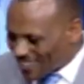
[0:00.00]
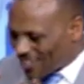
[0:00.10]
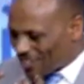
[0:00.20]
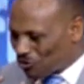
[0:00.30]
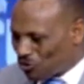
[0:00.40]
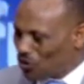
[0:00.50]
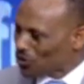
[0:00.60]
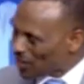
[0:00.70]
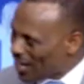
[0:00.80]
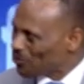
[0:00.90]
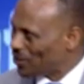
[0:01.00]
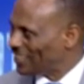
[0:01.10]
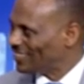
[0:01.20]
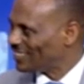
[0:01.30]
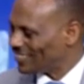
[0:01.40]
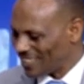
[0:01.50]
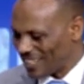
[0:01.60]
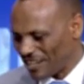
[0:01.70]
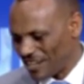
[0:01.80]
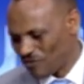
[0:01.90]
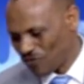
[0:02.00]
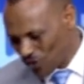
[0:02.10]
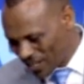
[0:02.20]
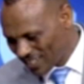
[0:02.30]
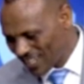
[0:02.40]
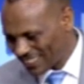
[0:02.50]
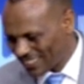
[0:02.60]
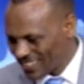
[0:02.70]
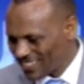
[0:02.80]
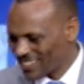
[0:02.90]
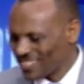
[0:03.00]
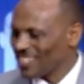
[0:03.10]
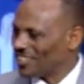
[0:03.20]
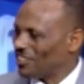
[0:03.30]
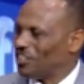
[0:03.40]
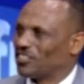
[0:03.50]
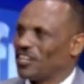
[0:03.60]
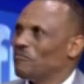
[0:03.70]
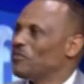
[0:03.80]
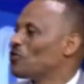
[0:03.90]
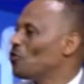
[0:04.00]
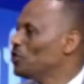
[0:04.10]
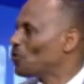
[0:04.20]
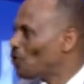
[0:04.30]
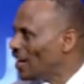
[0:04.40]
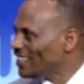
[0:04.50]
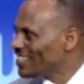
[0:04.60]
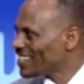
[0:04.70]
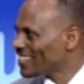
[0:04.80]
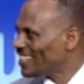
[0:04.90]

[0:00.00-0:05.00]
those language in foreign countries, it can be called the quality circle,